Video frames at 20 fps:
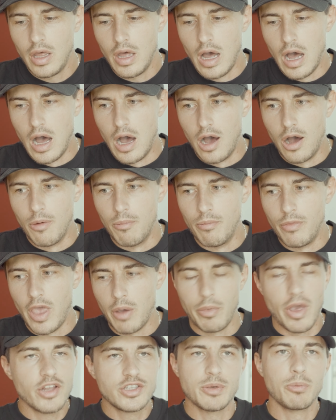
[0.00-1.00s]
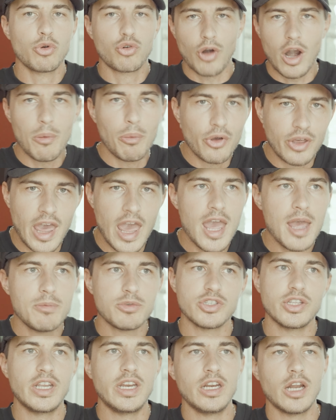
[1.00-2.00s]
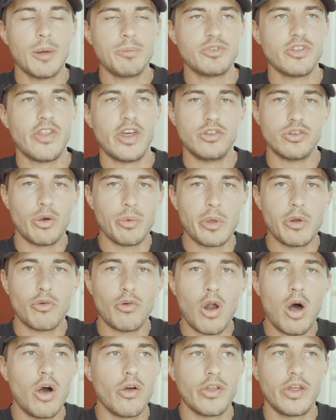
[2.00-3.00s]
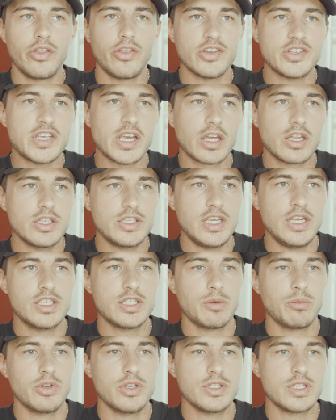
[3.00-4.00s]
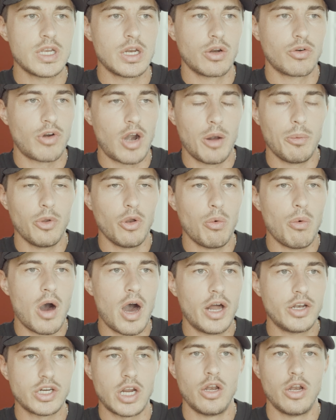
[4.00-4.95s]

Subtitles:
And we had some incredible games leading up to that. Don't get me wrong. Like the second season was incredible to watch.